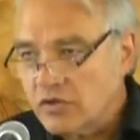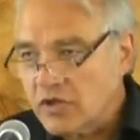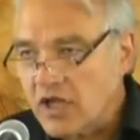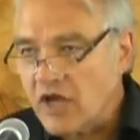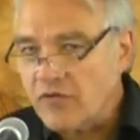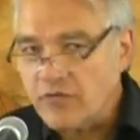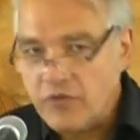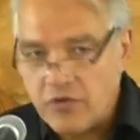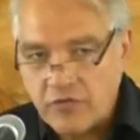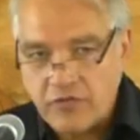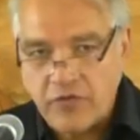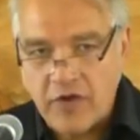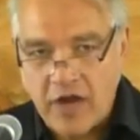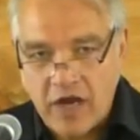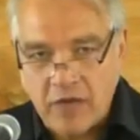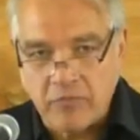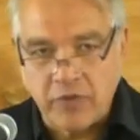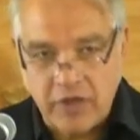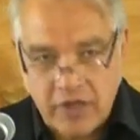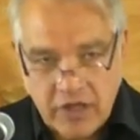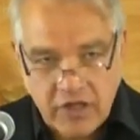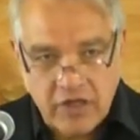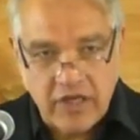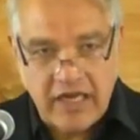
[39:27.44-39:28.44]
love your
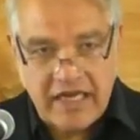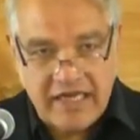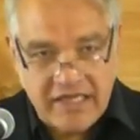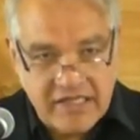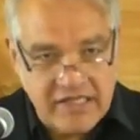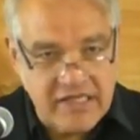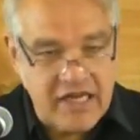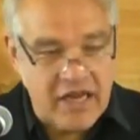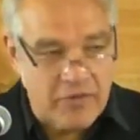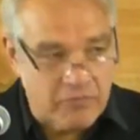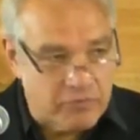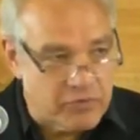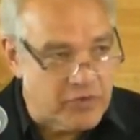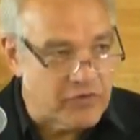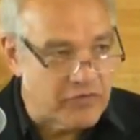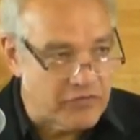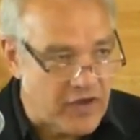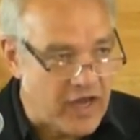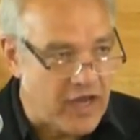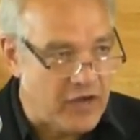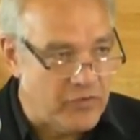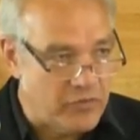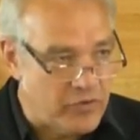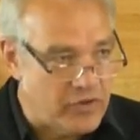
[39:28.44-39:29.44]
family,
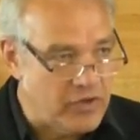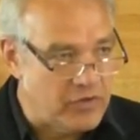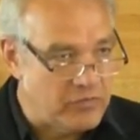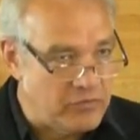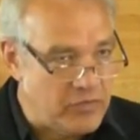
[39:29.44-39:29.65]
exemplify what